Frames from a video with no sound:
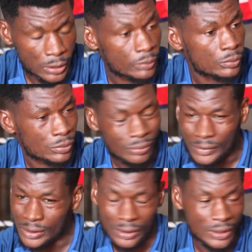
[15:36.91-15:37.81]
The,
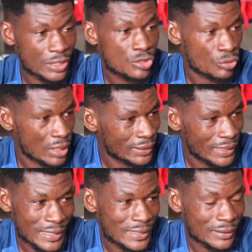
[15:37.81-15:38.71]
the,
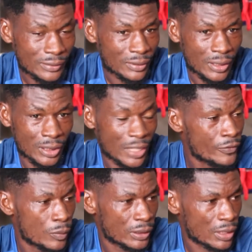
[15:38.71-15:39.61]
instructors and
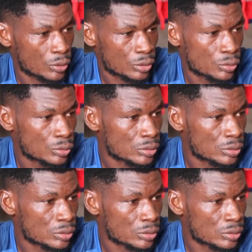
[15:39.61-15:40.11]
everybody. I want,